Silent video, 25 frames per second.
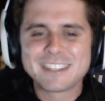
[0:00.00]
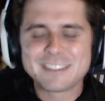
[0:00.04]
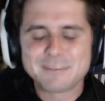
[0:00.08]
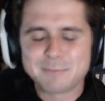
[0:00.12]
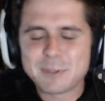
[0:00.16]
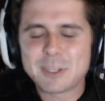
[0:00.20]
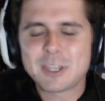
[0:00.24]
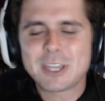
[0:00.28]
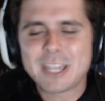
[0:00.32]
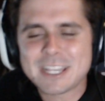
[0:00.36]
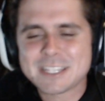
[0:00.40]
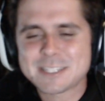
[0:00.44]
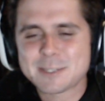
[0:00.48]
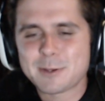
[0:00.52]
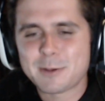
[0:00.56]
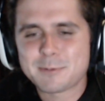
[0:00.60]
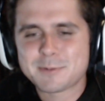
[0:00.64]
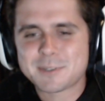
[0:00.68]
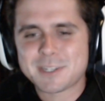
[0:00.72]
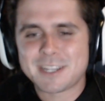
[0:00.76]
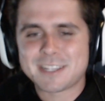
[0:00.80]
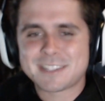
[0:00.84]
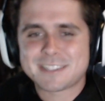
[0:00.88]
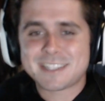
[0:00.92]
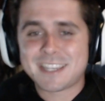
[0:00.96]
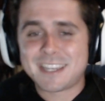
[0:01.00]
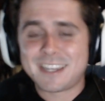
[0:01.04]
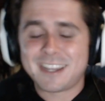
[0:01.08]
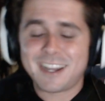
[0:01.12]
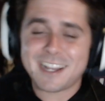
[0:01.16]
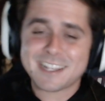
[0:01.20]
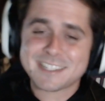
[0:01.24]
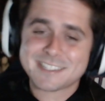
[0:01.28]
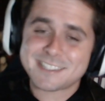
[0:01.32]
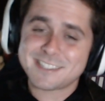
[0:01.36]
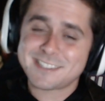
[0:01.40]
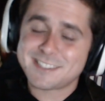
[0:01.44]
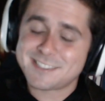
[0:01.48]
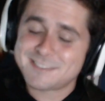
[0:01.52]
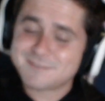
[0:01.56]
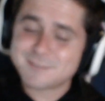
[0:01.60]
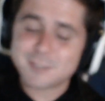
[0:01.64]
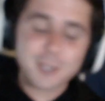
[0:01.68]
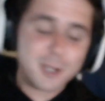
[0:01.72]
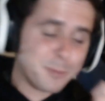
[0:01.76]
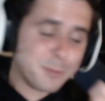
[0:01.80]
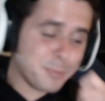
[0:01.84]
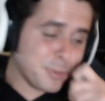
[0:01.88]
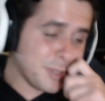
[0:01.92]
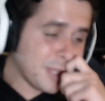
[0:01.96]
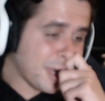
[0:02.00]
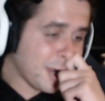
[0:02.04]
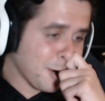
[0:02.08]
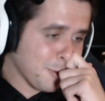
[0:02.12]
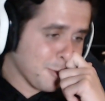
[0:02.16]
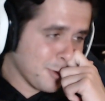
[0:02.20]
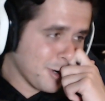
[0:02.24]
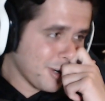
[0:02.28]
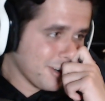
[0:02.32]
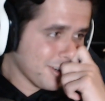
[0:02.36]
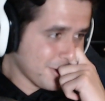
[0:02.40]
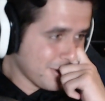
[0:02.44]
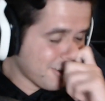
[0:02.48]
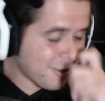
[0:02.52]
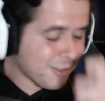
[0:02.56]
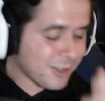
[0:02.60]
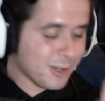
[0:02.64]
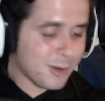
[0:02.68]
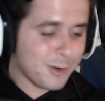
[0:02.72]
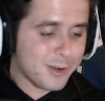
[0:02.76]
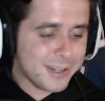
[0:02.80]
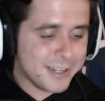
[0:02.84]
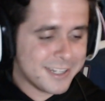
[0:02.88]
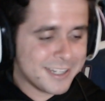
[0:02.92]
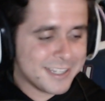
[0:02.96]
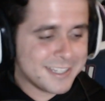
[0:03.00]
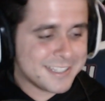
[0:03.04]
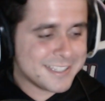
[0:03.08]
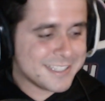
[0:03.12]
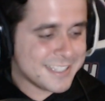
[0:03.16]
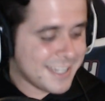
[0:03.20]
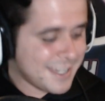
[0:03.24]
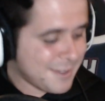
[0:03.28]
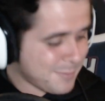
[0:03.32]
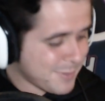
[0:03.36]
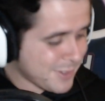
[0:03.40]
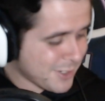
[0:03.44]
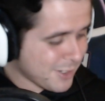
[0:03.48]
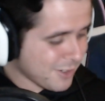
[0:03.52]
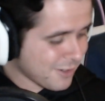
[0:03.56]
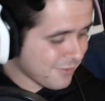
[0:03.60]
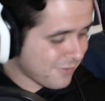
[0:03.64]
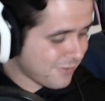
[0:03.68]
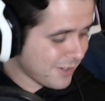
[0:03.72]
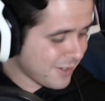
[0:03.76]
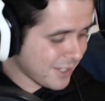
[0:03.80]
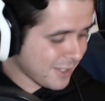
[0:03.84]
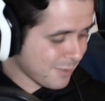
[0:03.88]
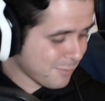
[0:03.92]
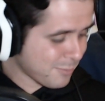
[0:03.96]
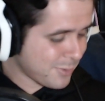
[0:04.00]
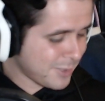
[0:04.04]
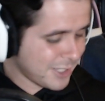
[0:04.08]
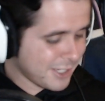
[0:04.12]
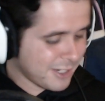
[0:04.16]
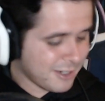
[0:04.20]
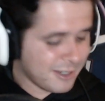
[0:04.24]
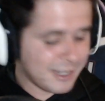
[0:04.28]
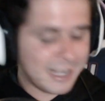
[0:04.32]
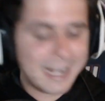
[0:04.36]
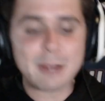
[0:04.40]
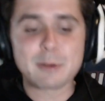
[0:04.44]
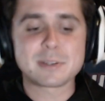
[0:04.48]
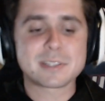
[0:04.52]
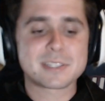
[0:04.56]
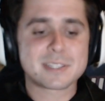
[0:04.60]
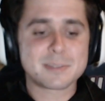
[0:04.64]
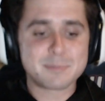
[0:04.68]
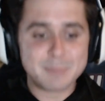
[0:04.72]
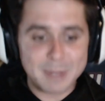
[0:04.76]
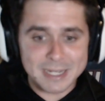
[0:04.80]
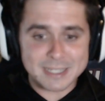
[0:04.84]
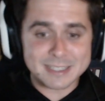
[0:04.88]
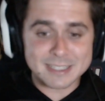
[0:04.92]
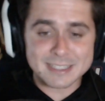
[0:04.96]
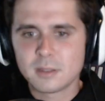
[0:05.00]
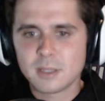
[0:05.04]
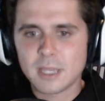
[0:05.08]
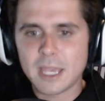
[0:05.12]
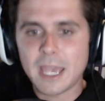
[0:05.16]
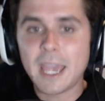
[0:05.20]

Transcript: You guys know what I'm trying to say. Asta, you're a player, bro. You don't know what it is yet, but you're a fucking player, and I respect it.